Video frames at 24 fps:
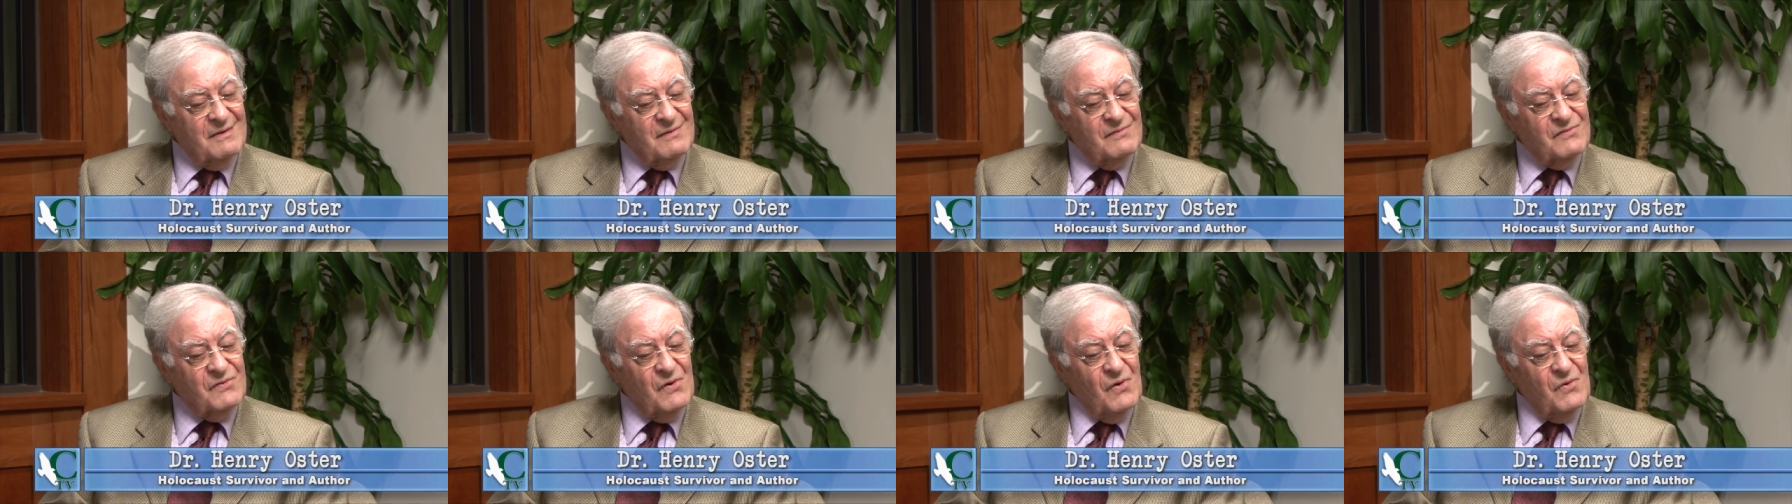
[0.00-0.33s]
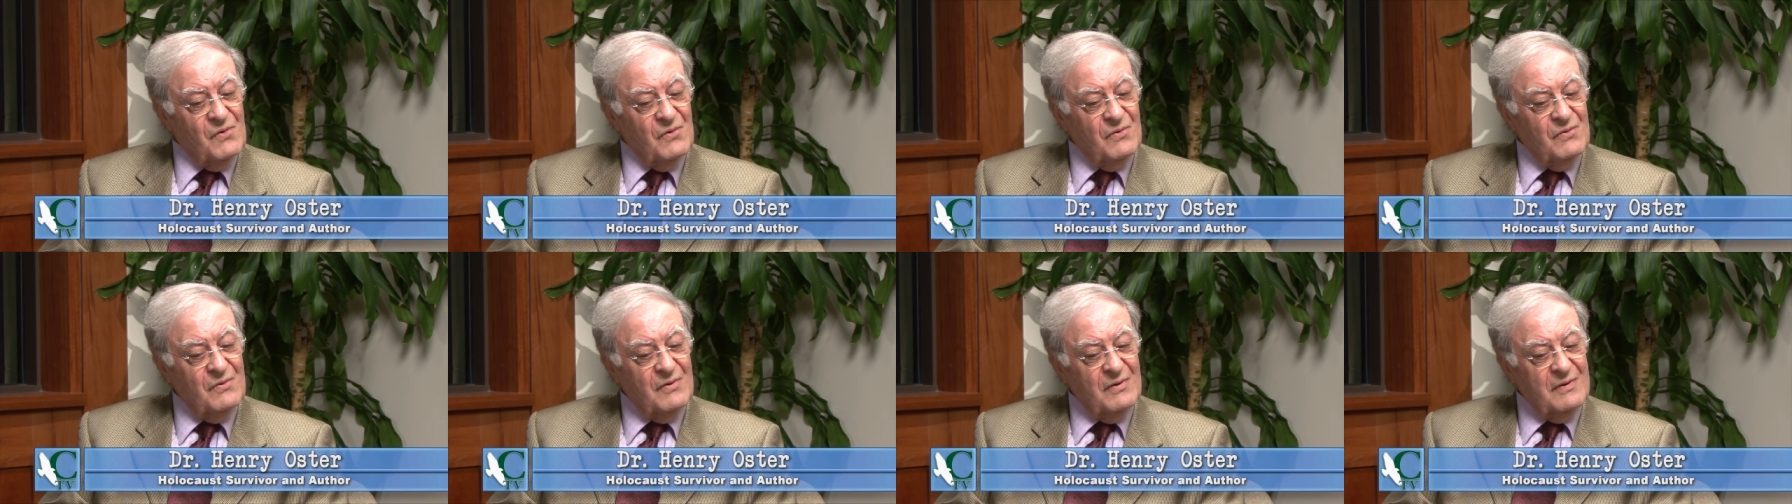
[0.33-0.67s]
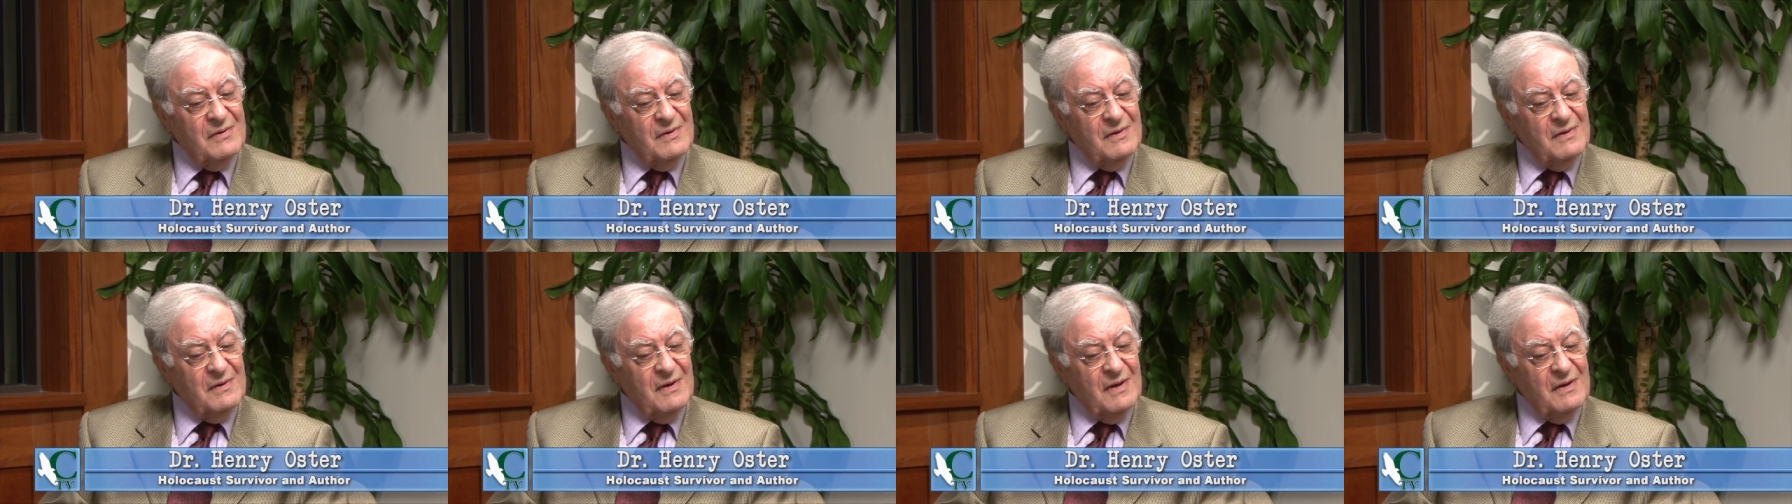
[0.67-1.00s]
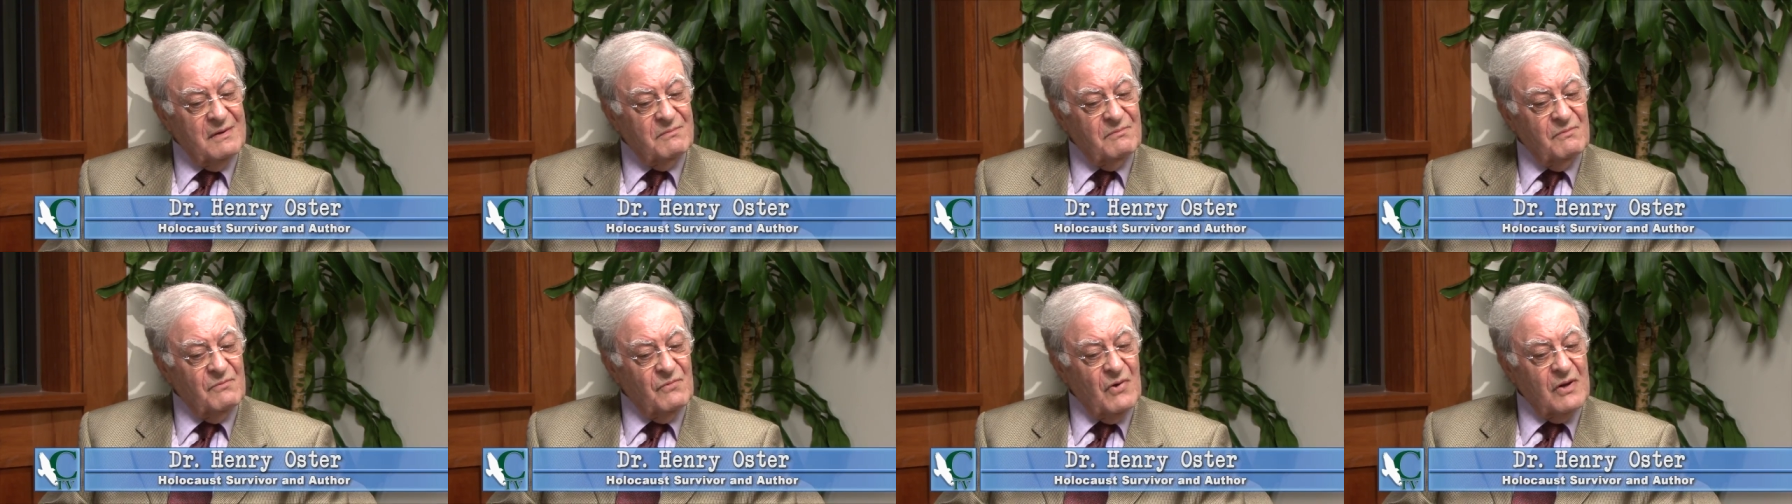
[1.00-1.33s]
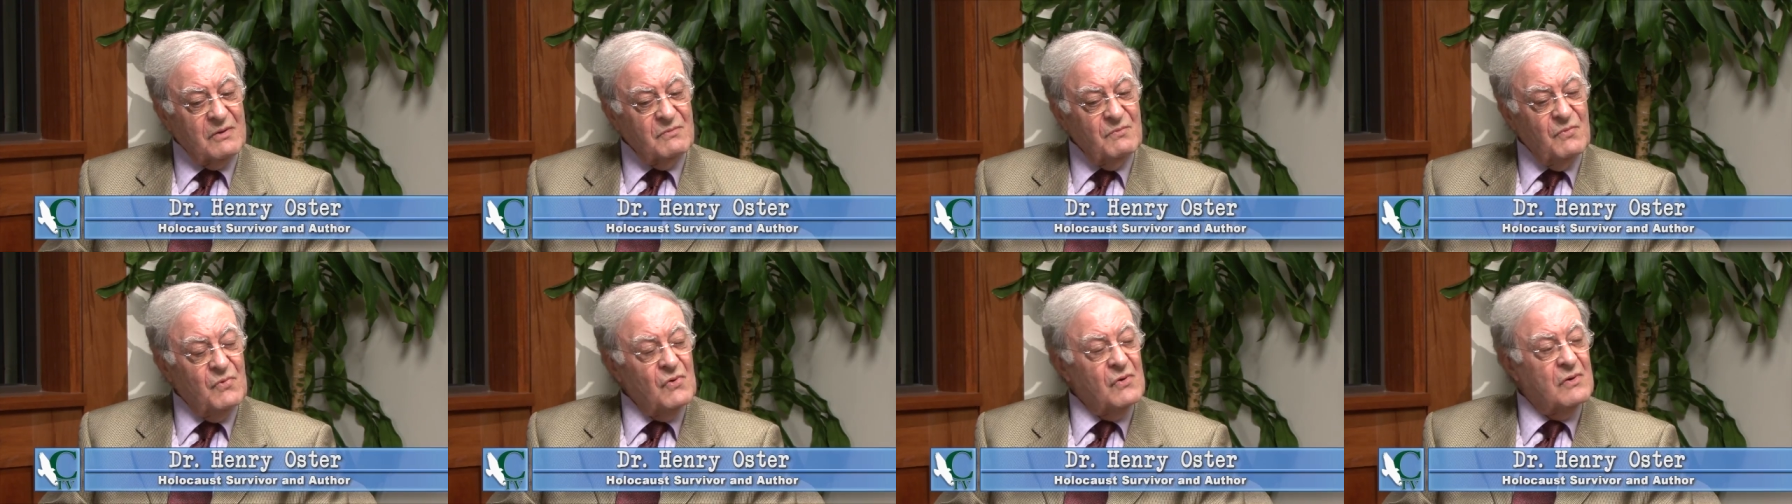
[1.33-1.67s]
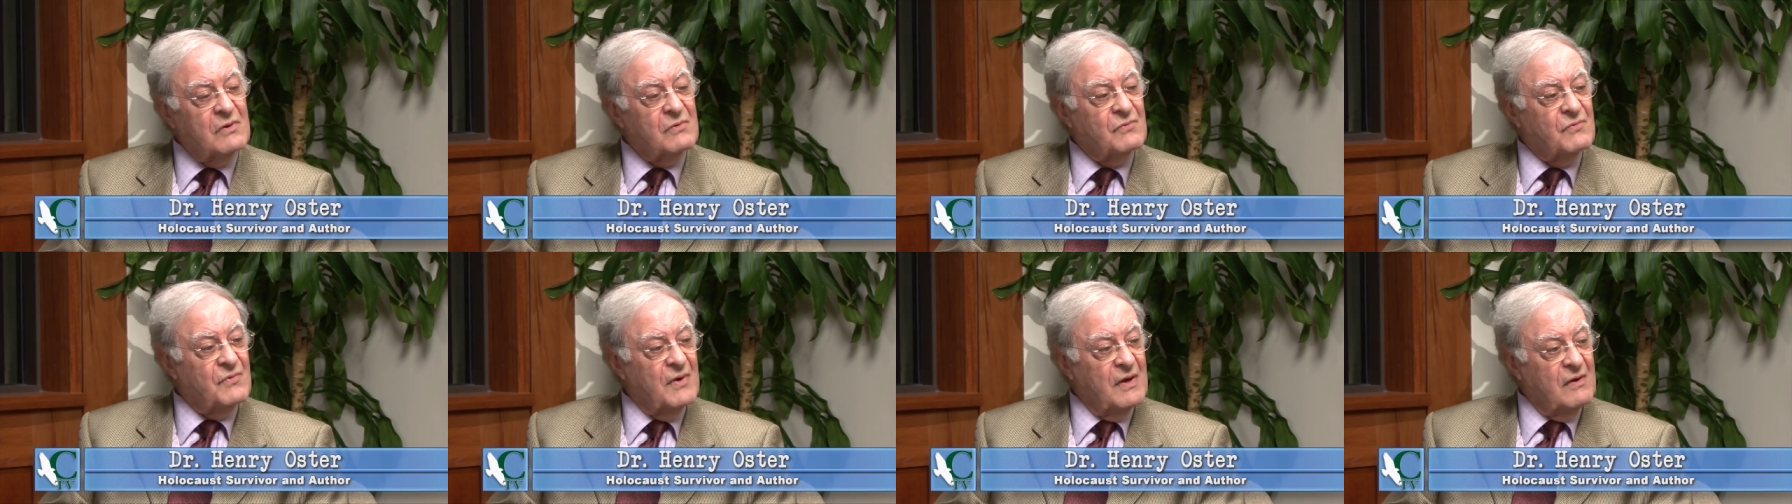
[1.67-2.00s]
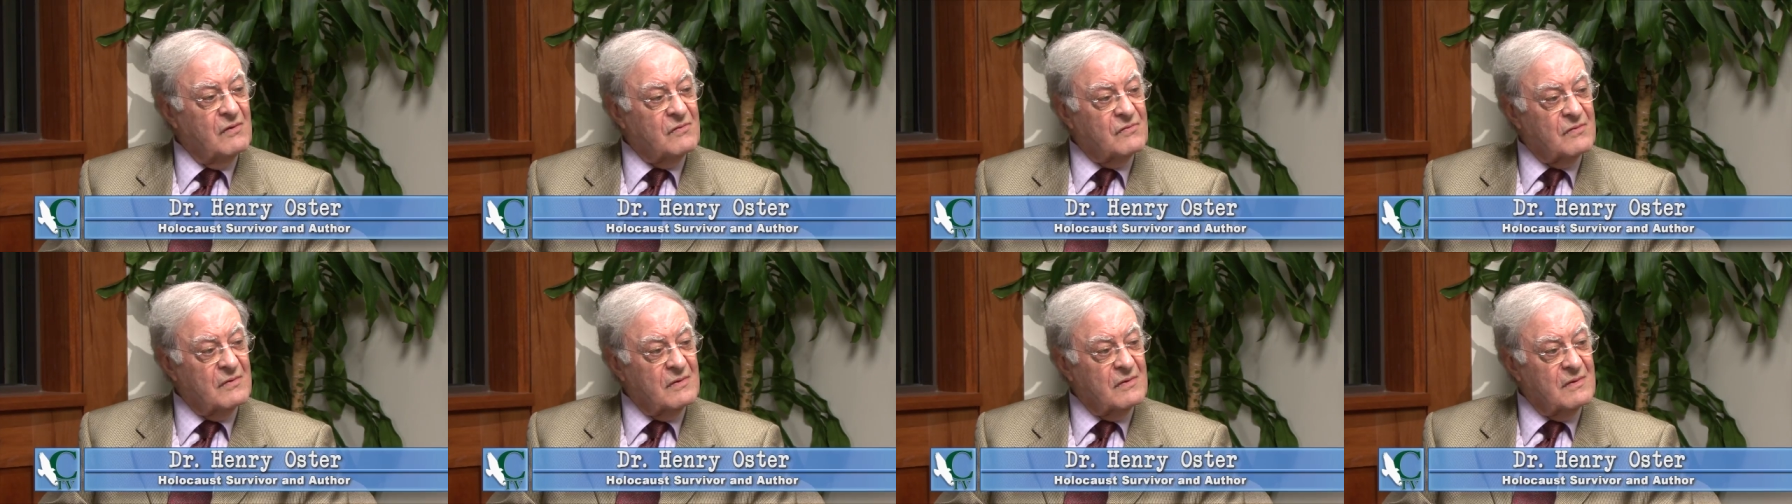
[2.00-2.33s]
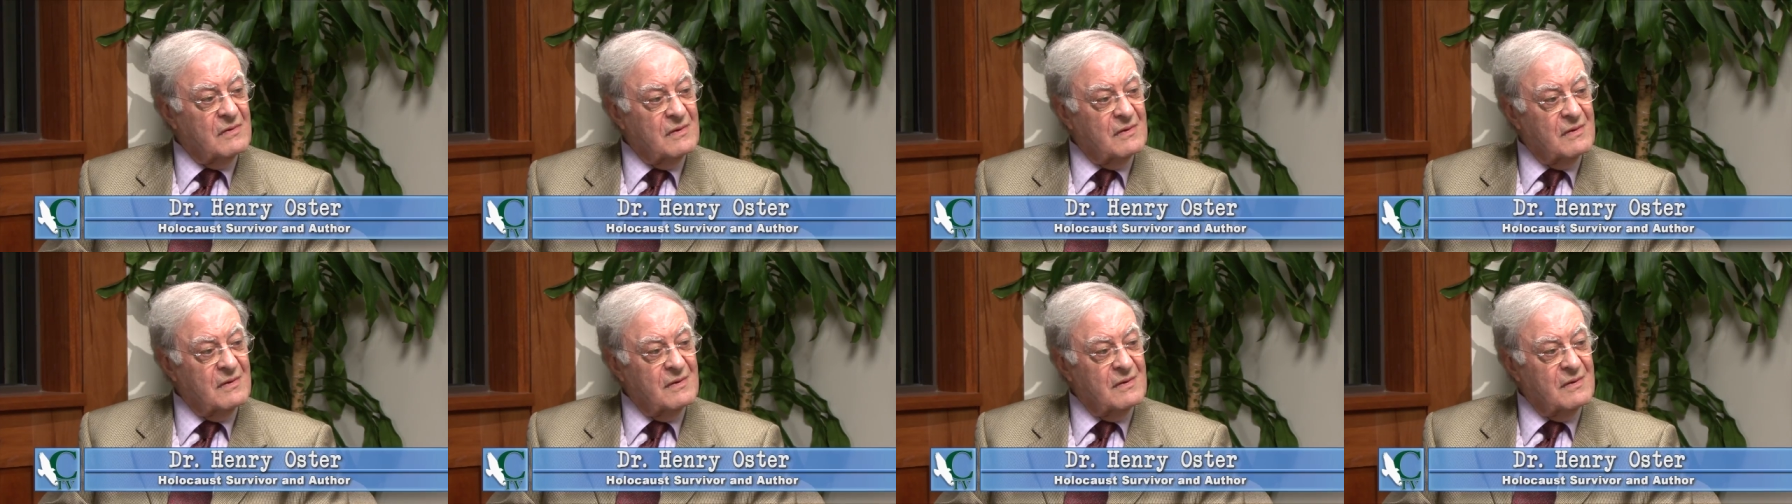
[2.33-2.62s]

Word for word: So, one more reason